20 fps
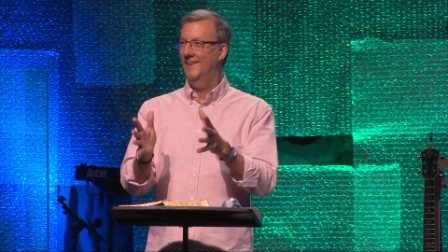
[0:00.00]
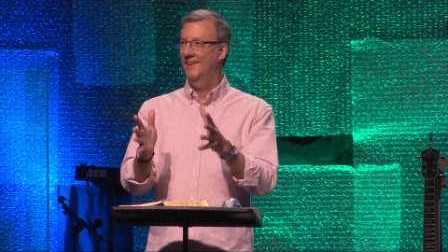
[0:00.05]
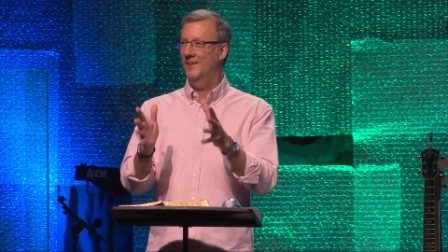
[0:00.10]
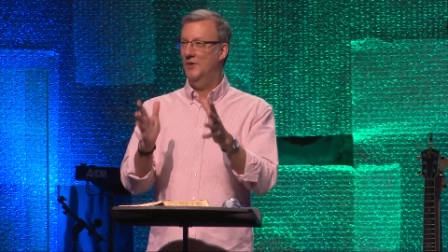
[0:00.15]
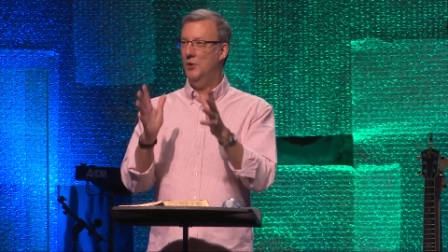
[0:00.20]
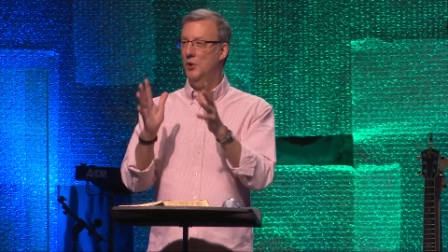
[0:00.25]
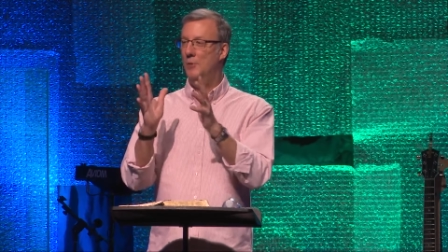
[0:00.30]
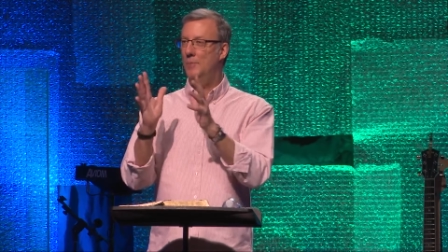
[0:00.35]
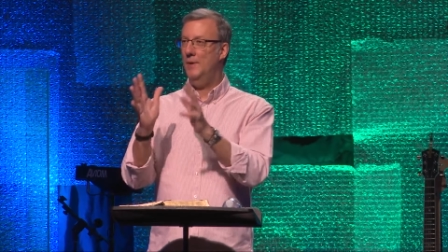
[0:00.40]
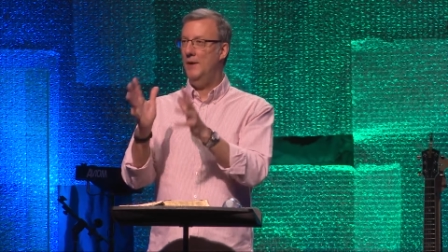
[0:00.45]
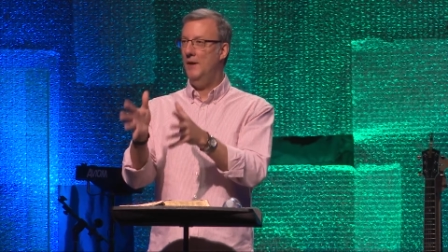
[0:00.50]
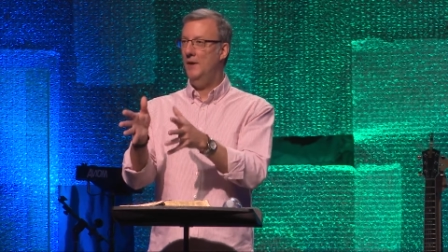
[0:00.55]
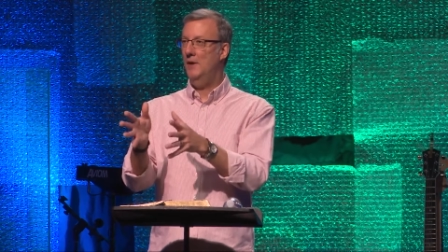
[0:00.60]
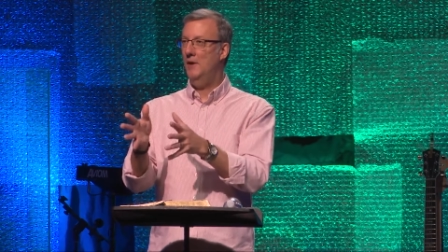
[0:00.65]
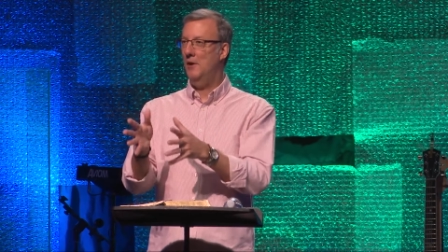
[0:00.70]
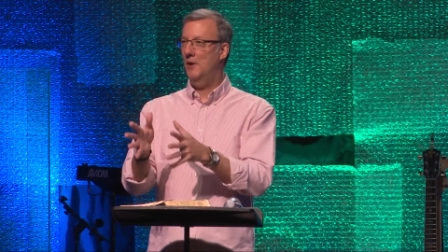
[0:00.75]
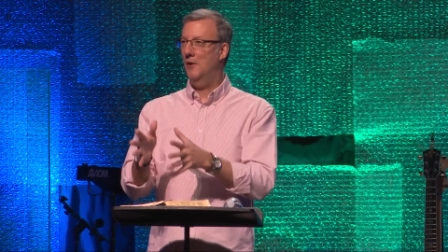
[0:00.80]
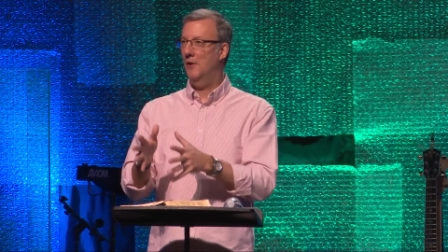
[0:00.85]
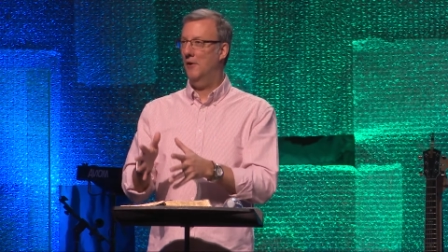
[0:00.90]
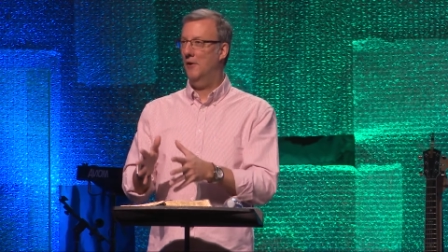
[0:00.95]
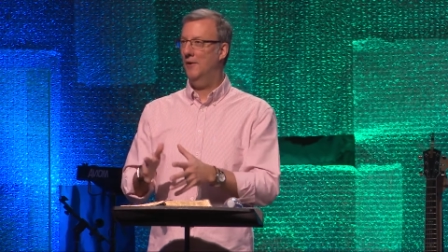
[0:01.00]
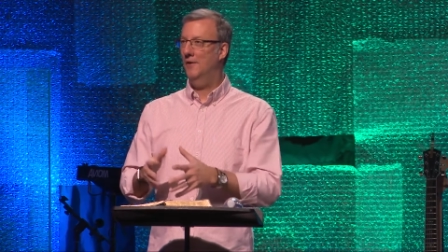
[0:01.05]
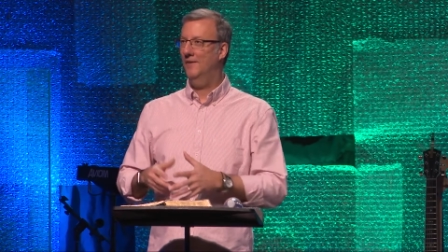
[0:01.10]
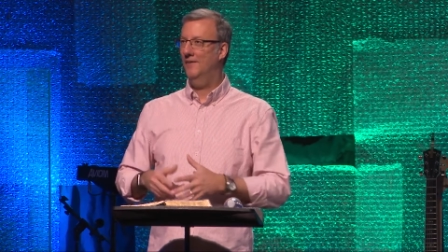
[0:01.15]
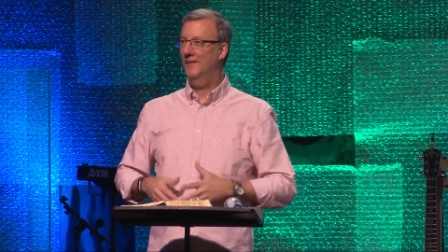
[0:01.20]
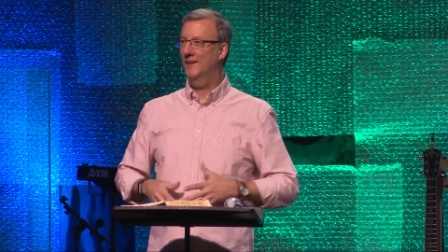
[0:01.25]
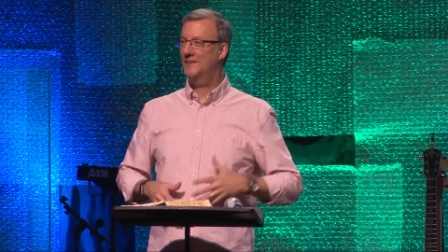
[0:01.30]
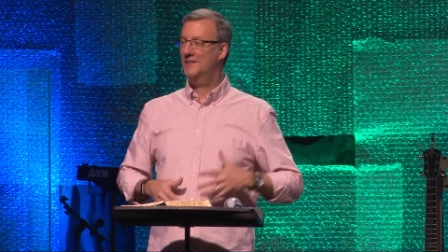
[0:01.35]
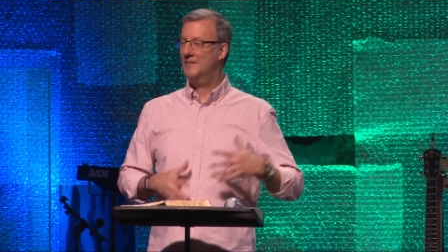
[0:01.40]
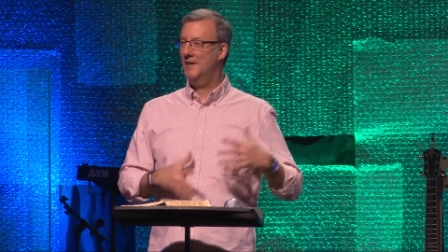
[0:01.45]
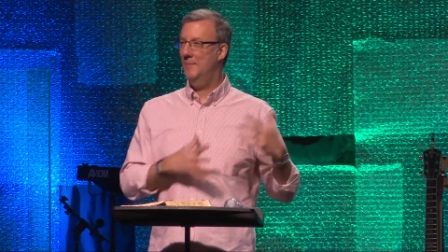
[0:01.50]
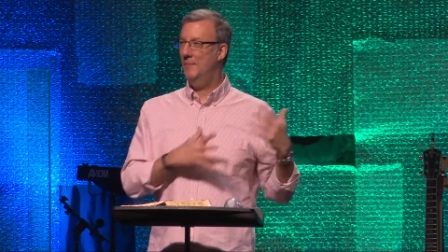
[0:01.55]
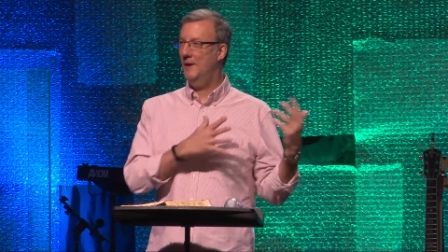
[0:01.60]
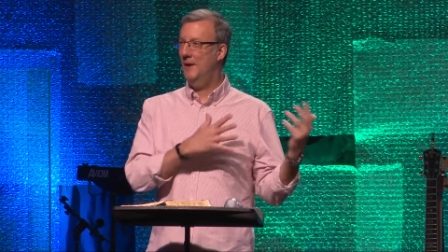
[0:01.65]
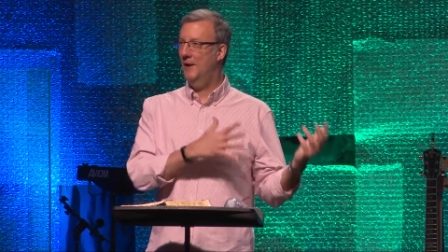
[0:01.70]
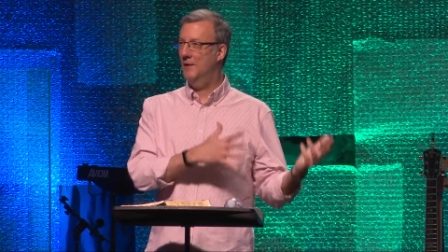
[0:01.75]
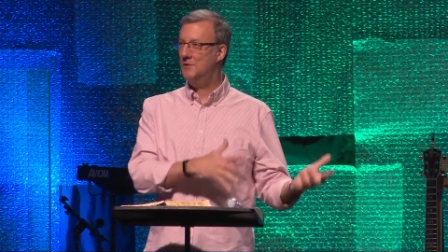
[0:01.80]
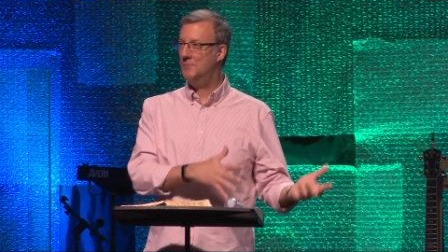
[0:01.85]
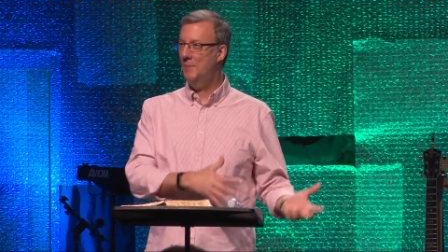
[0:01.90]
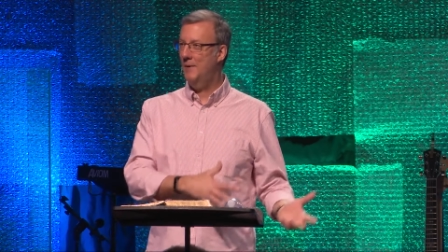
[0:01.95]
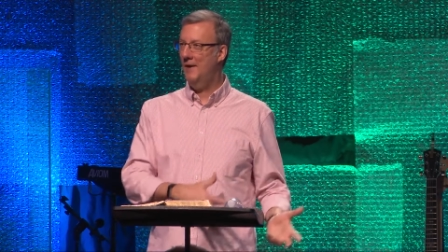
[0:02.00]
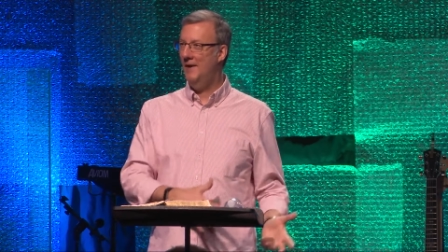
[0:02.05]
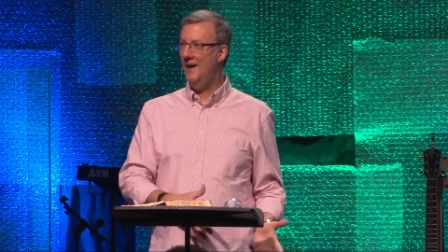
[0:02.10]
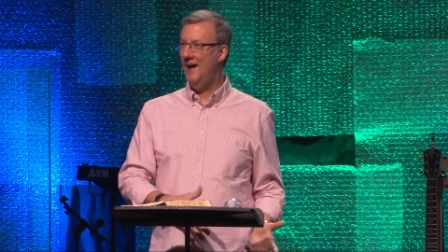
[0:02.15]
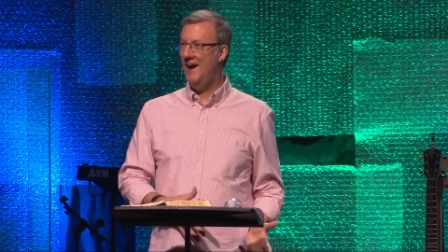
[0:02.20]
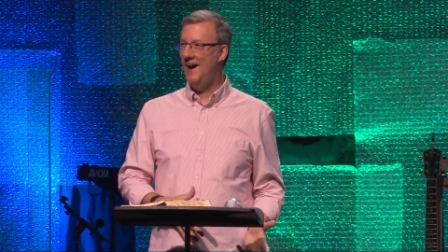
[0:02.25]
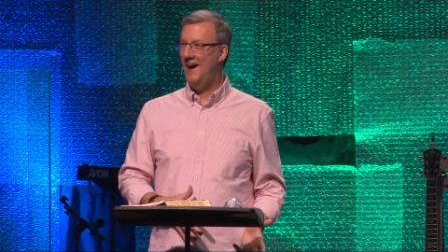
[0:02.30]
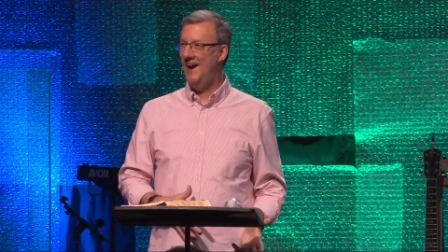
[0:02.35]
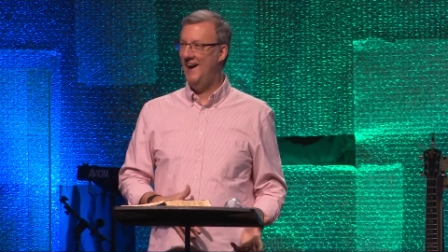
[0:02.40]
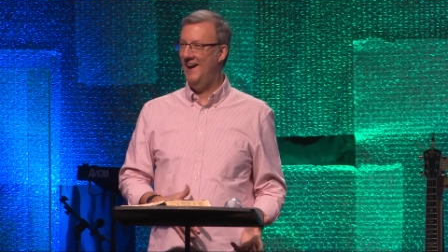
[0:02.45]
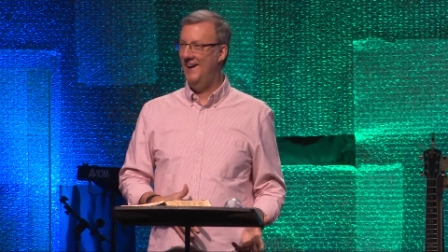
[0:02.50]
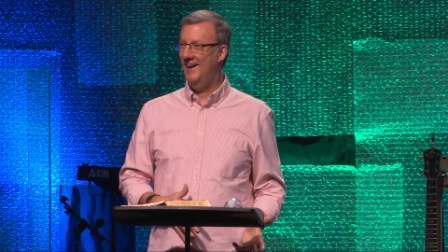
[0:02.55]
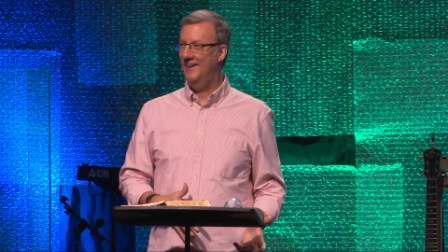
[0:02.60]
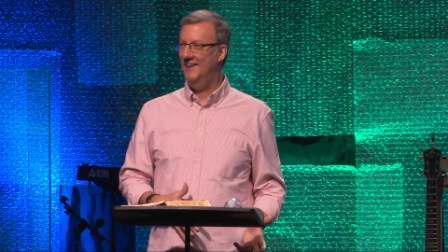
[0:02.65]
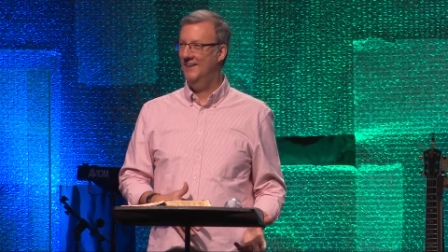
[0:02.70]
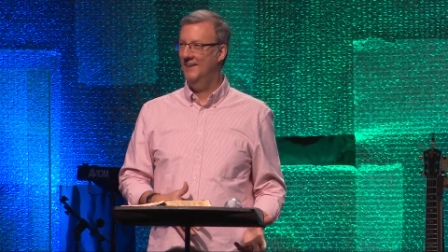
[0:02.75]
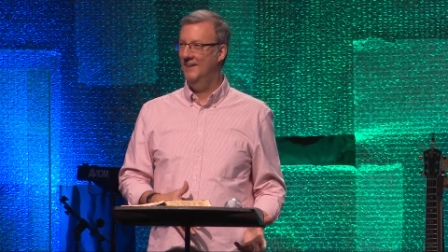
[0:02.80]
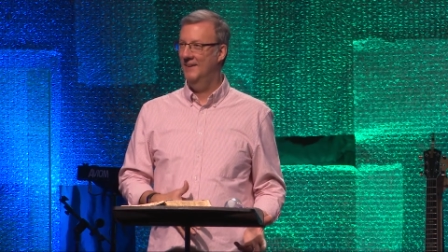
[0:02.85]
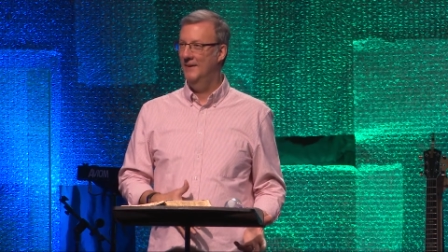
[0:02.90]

You be an ear. Let somebody else be an eye.